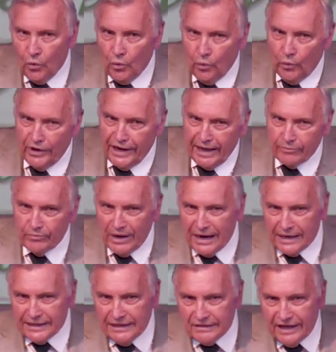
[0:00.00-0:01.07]
When that
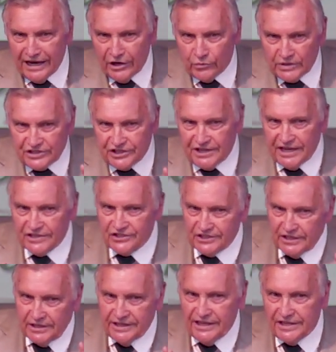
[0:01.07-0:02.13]
body language gets,
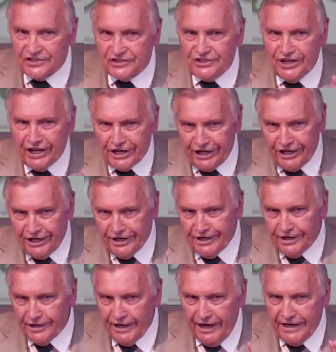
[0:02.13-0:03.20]
gets nutty,
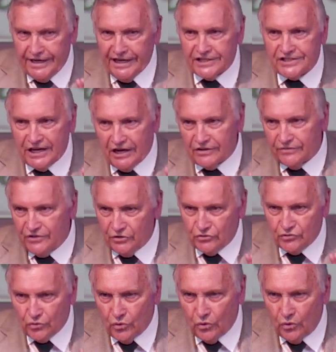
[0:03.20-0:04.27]
and gets out of
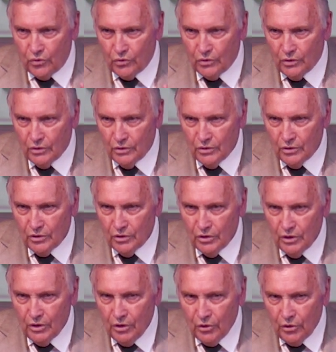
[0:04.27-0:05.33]
control,
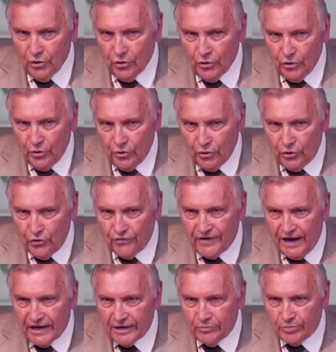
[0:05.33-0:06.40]
you've
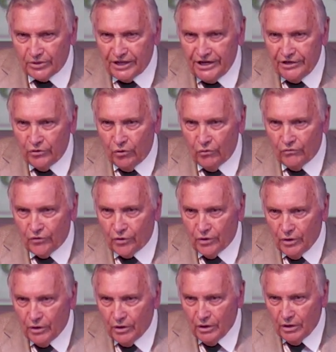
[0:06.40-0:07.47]
got a bleed over.
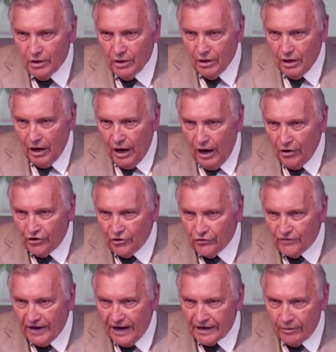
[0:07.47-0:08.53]
You've
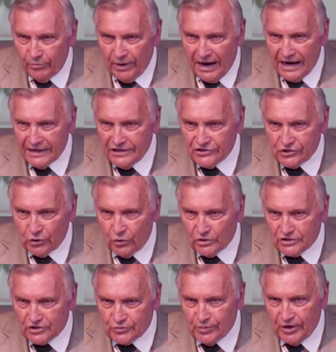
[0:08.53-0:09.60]
got a body, soul,
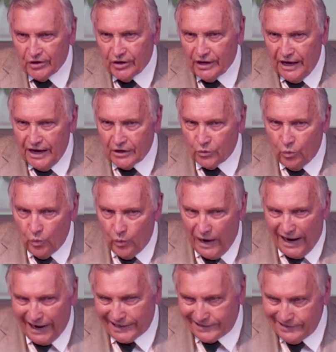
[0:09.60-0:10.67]
and spirit out of
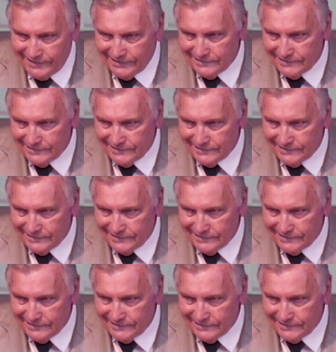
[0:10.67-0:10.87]
whack.